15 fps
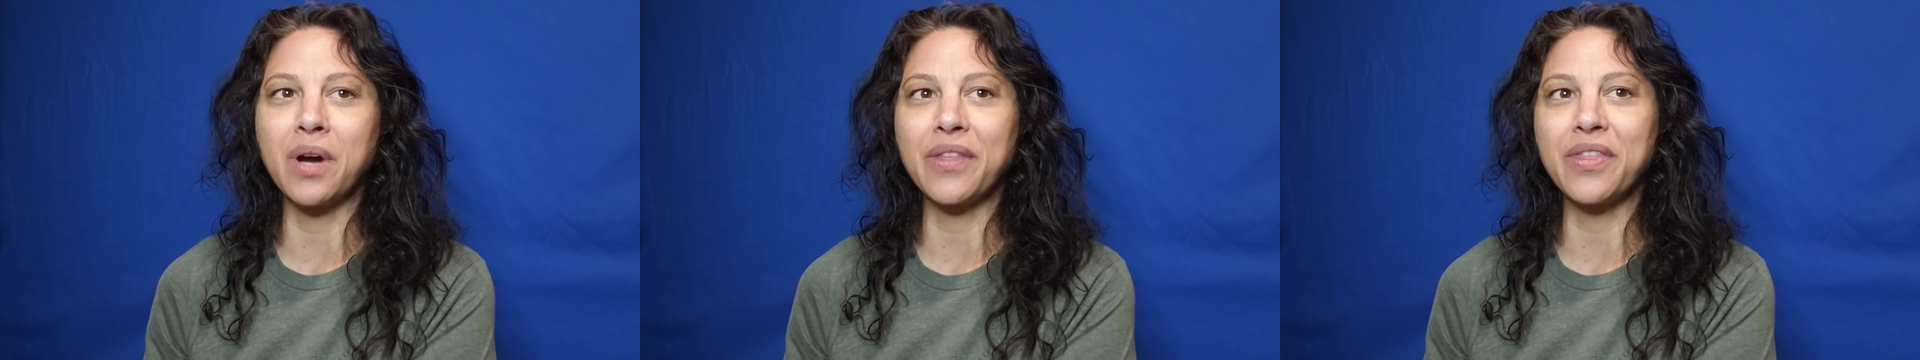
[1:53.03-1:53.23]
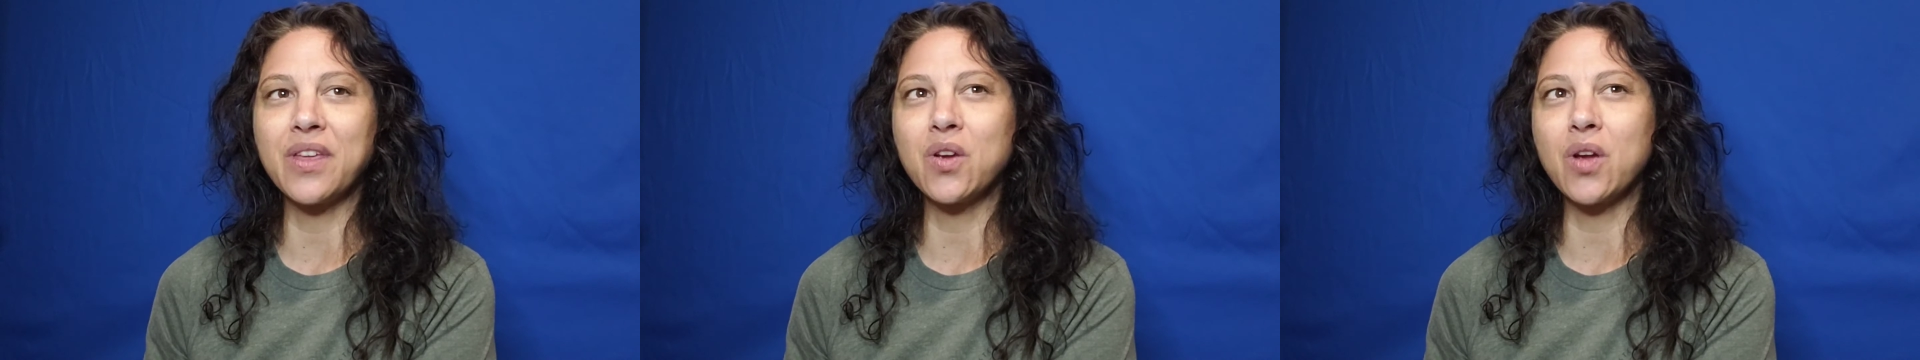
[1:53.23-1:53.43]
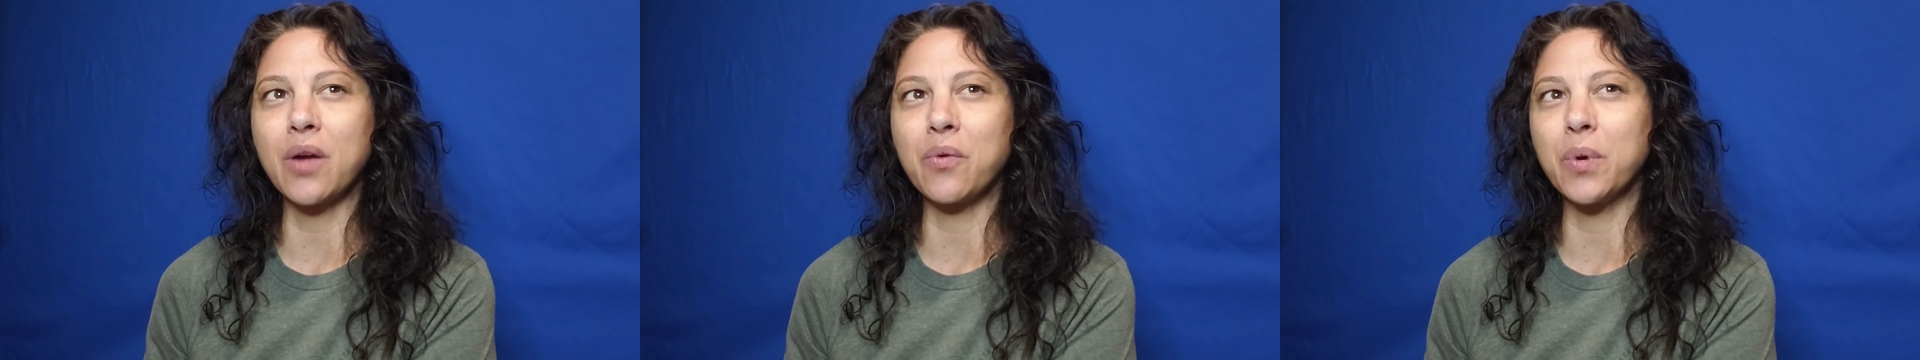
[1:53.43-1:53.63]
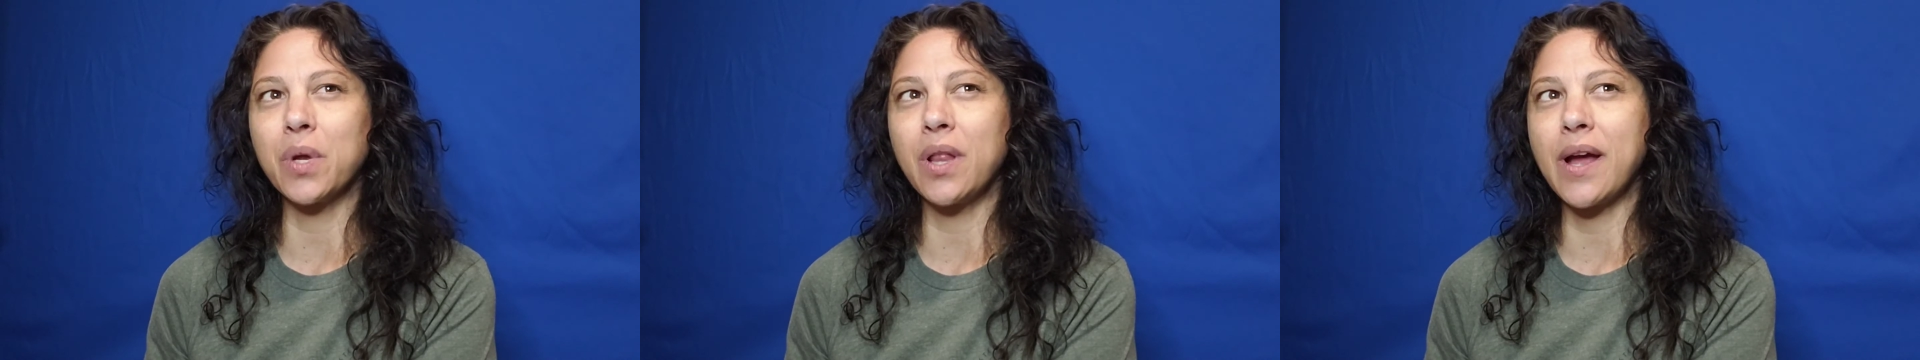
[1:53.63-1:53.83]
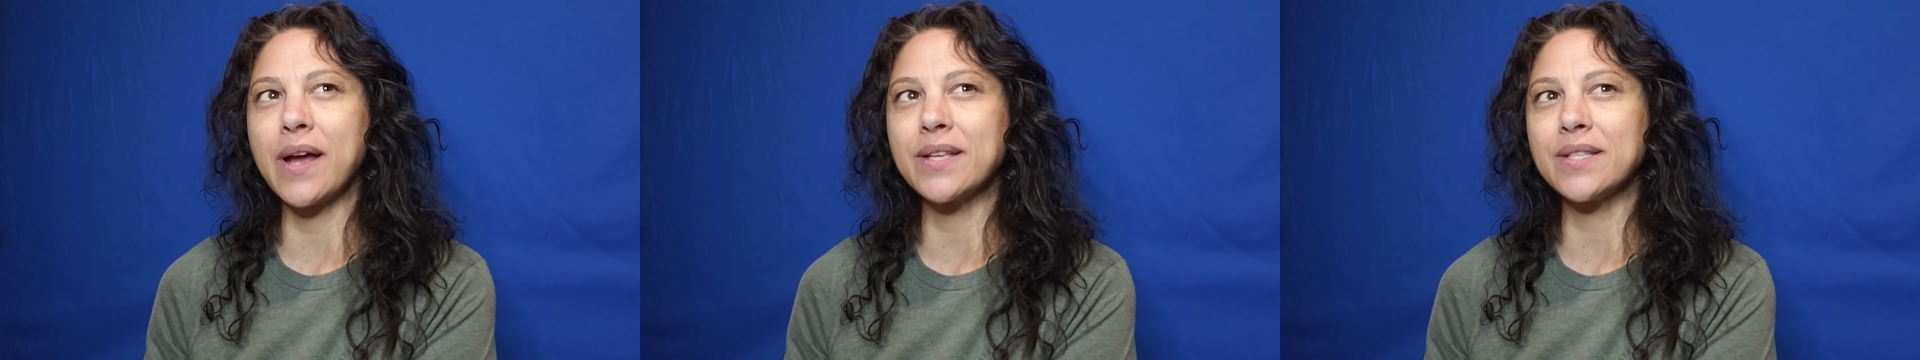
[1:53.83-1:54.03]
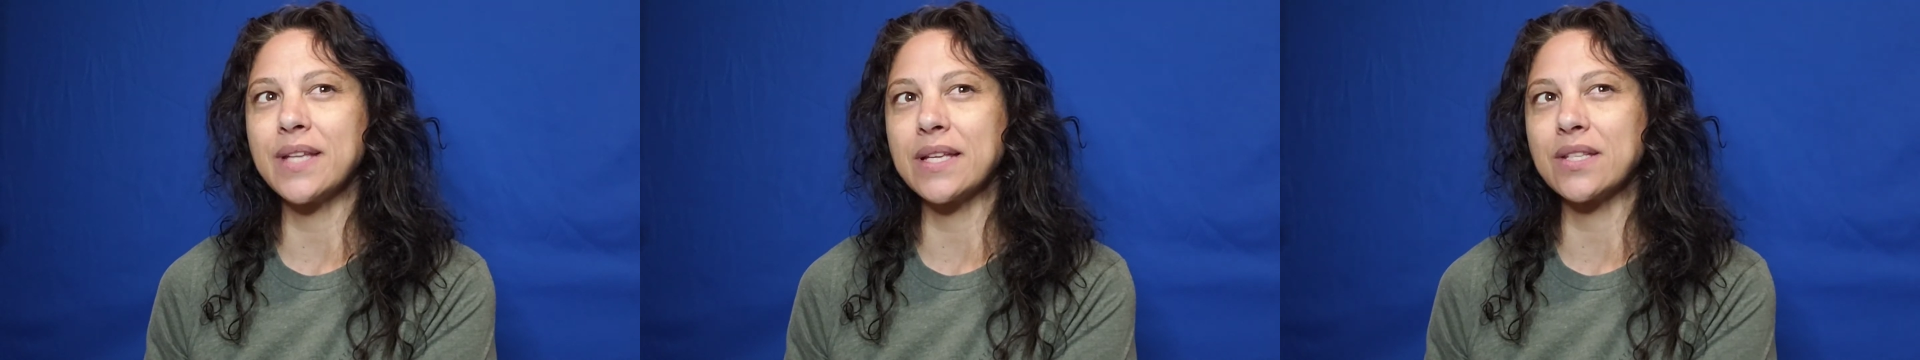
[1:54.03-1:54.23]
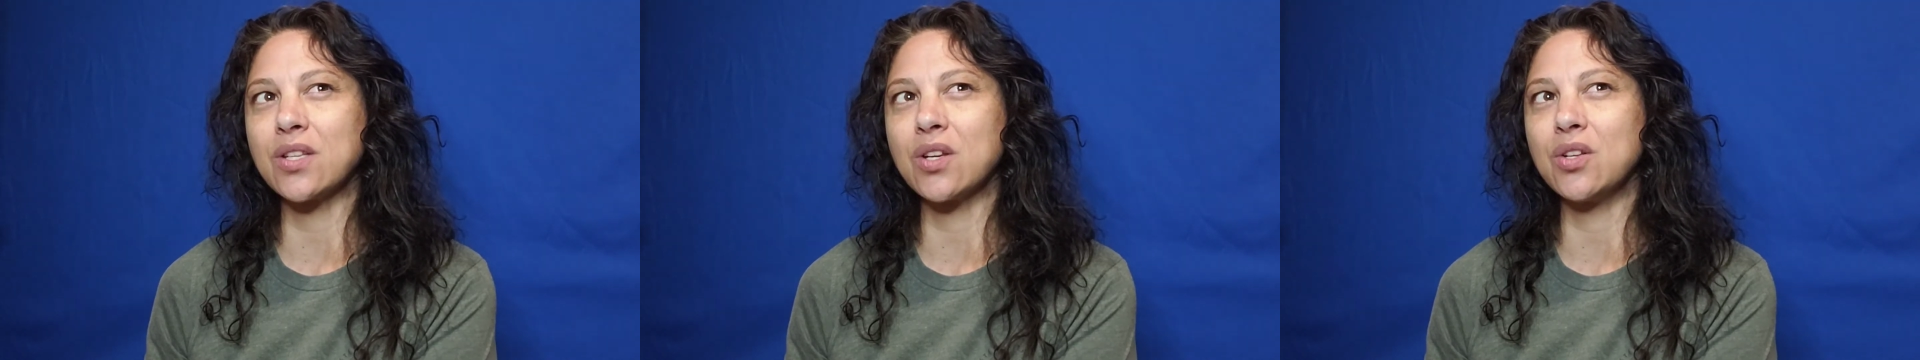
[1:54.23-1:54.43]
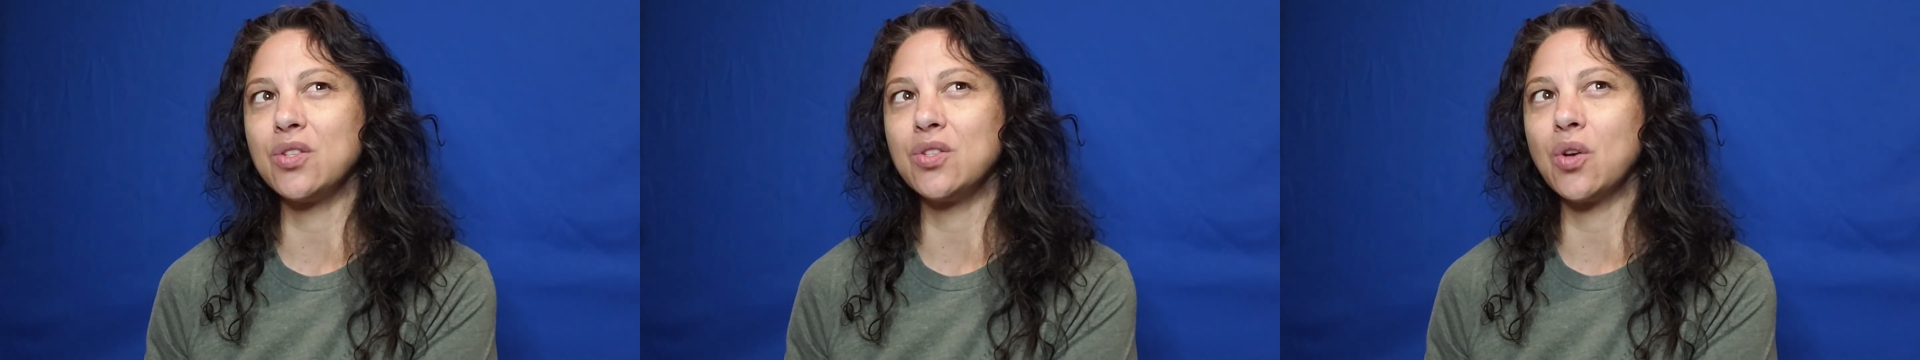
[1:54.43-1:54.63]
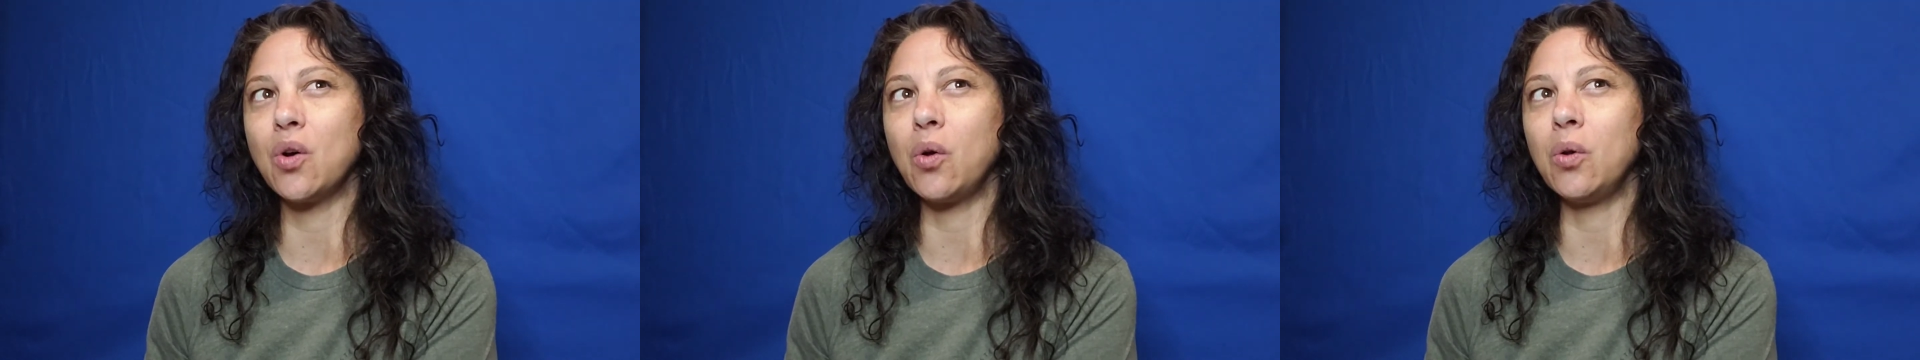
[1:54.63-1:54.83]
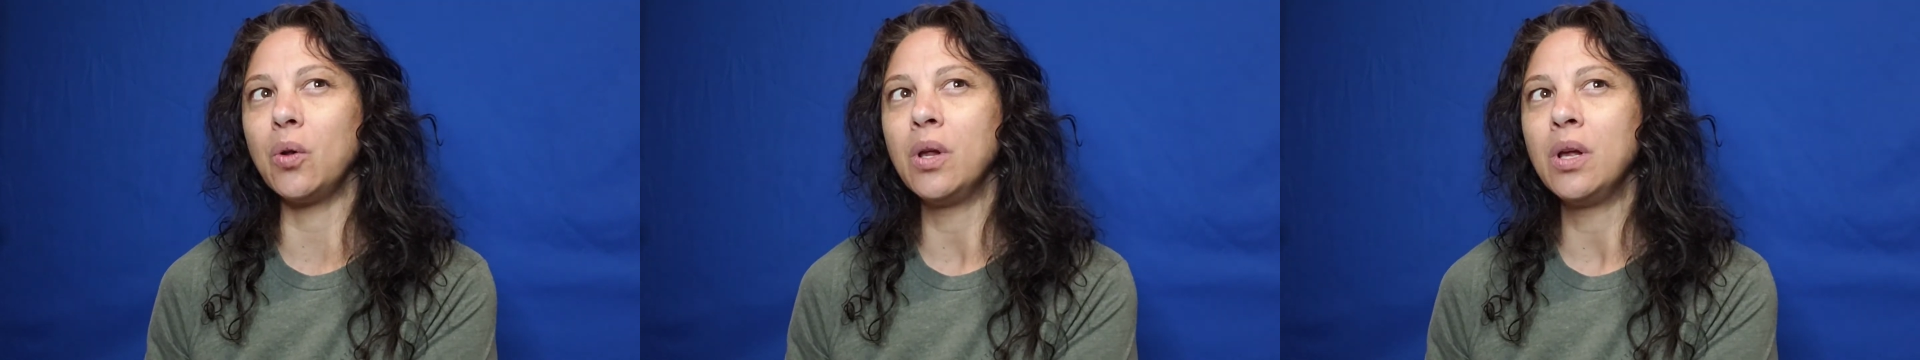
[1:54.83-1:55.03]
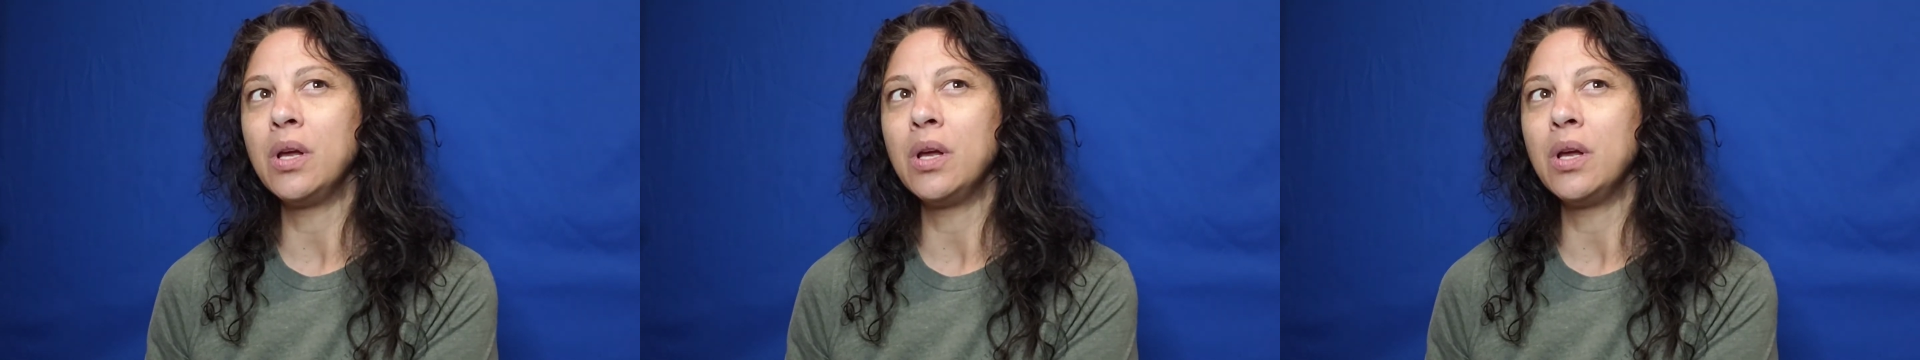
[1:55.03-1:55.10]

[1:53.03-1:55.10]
I think I realized as an adult,